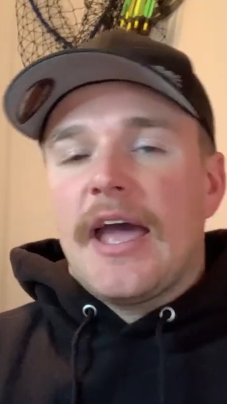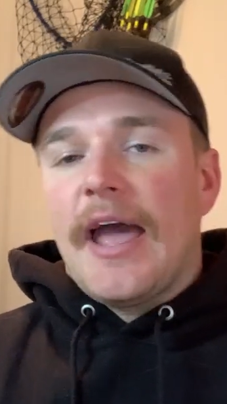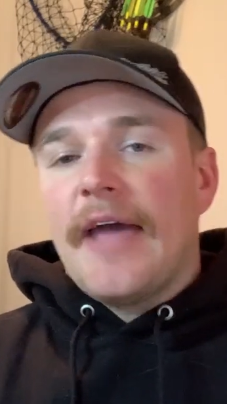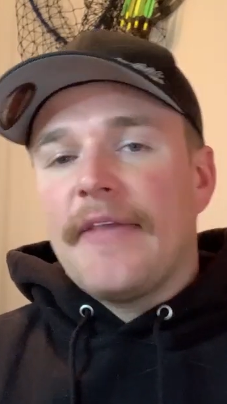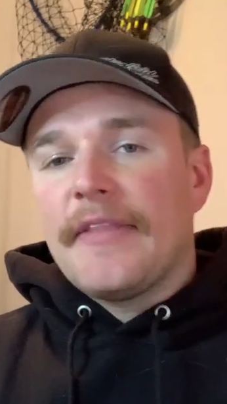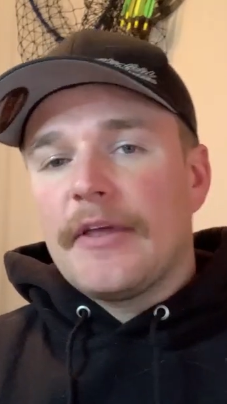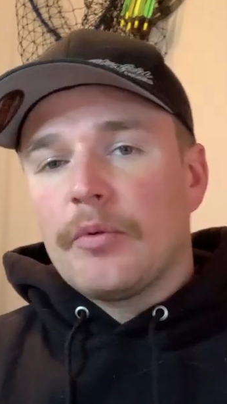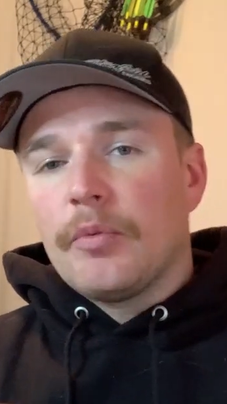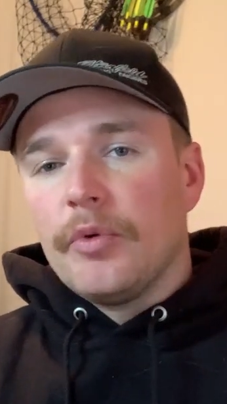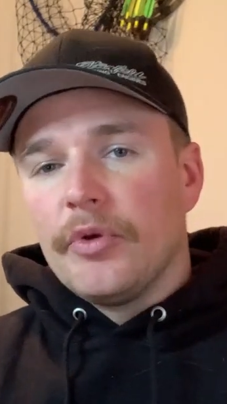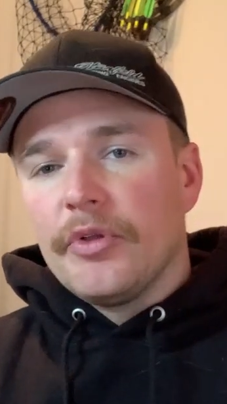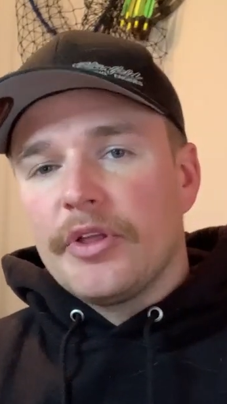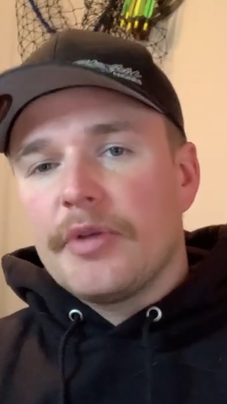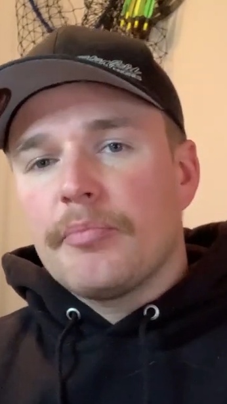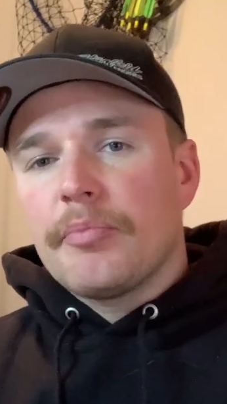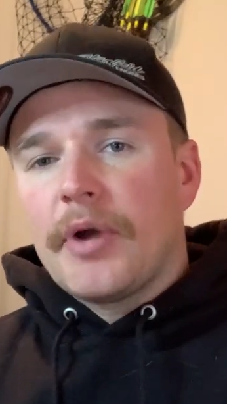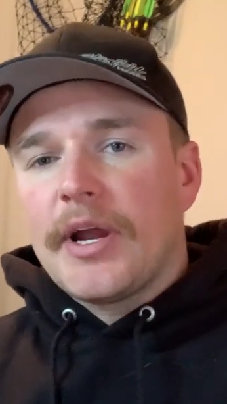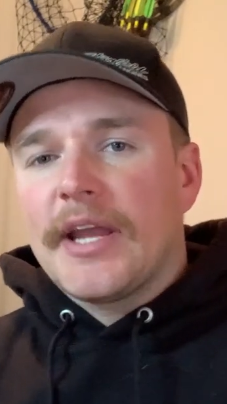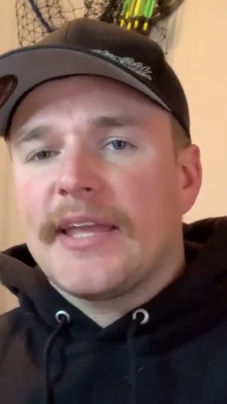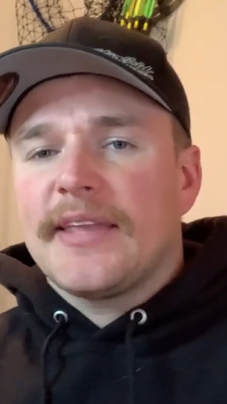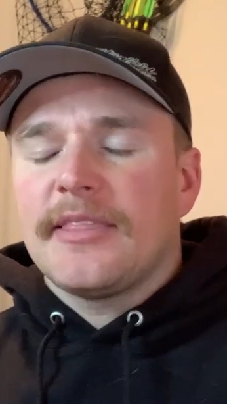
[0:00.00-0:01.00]
and then really
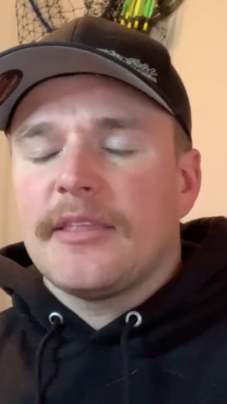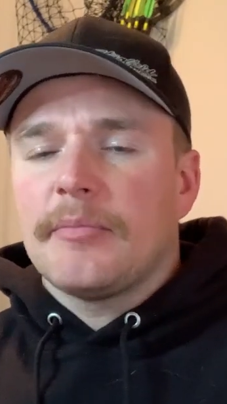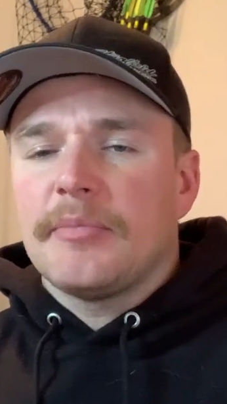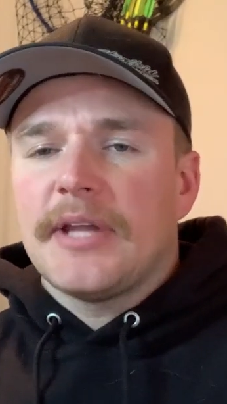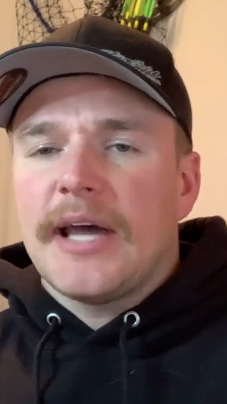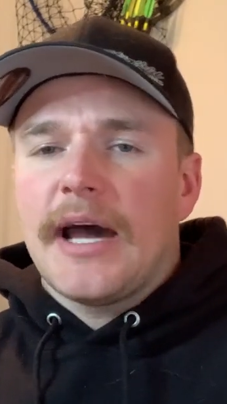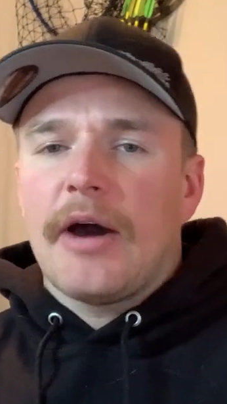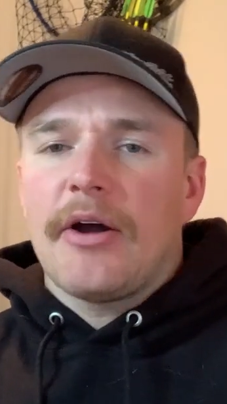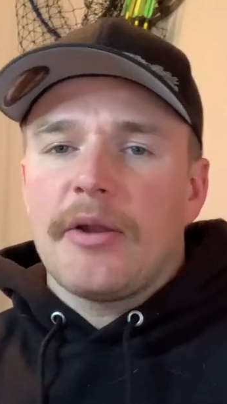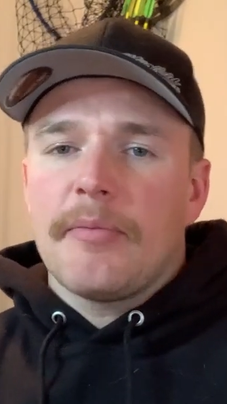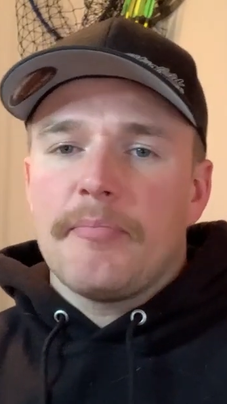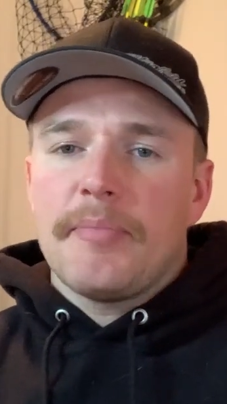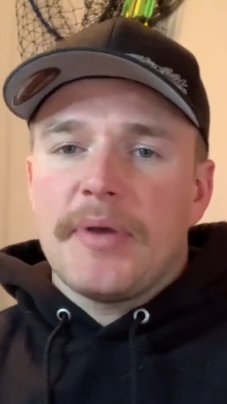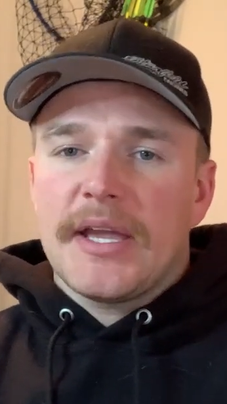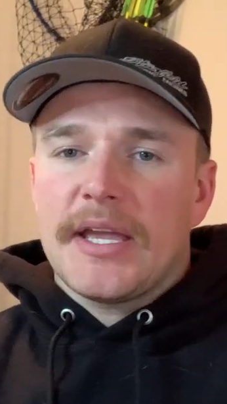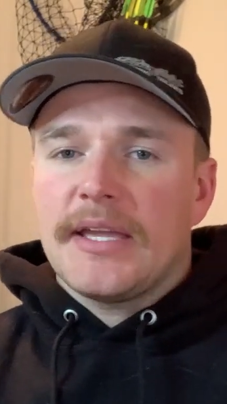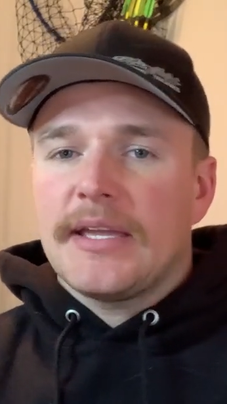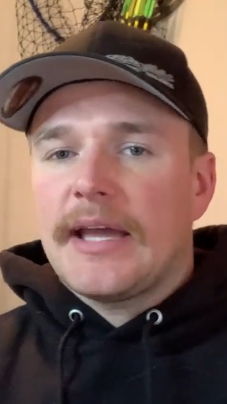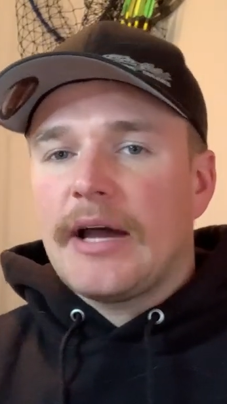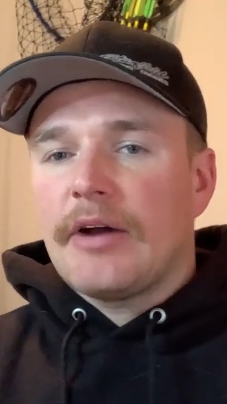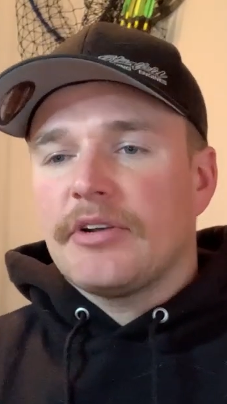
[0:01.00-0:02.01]
breaking them down and
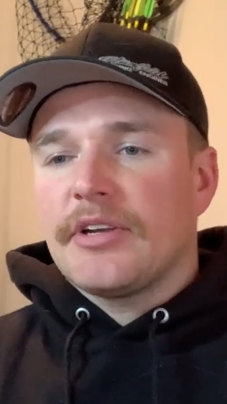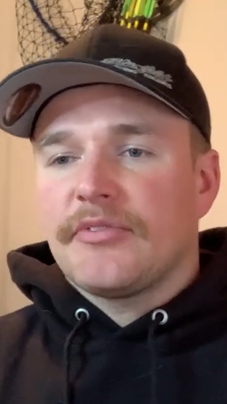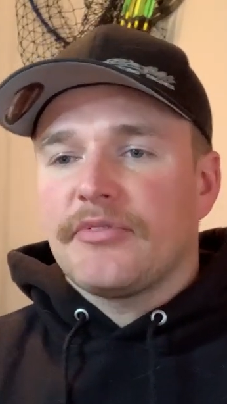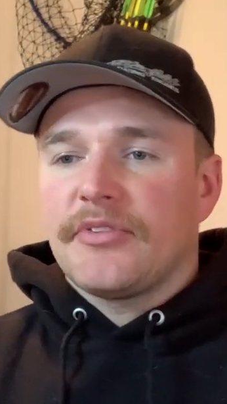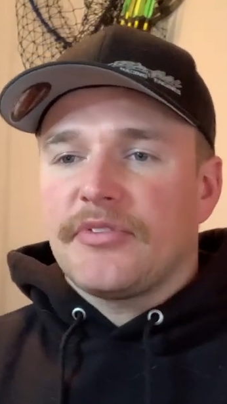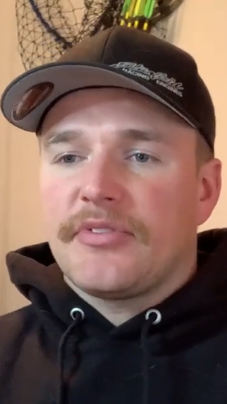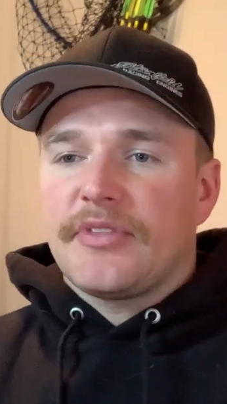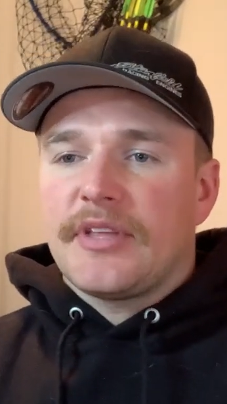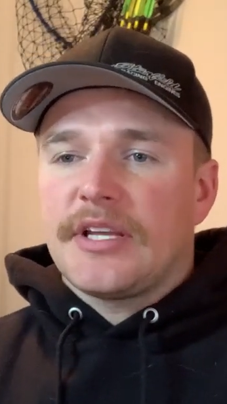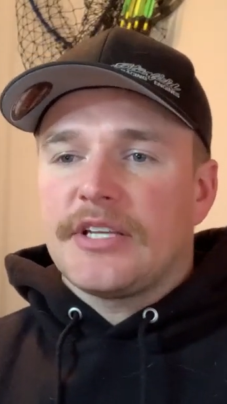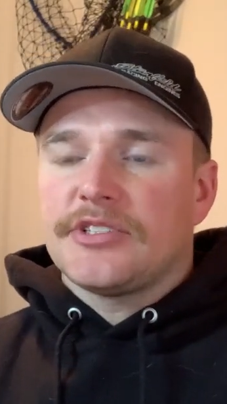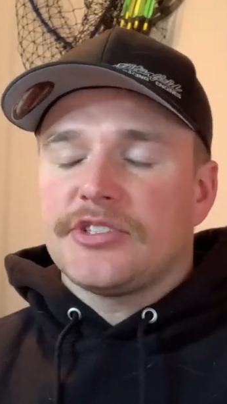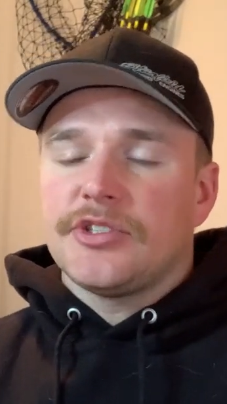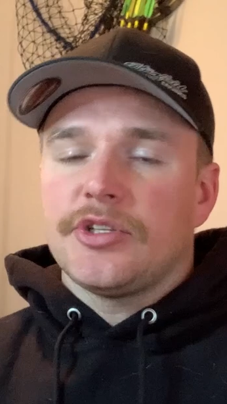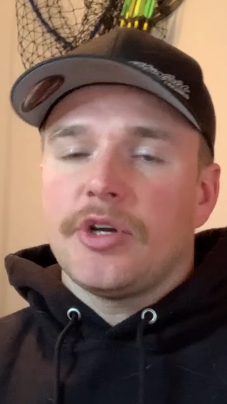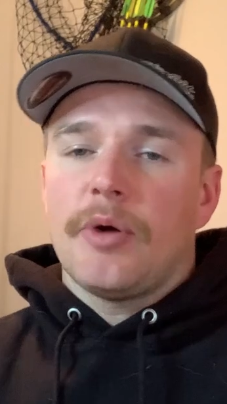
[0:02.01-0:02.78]
picking out different things.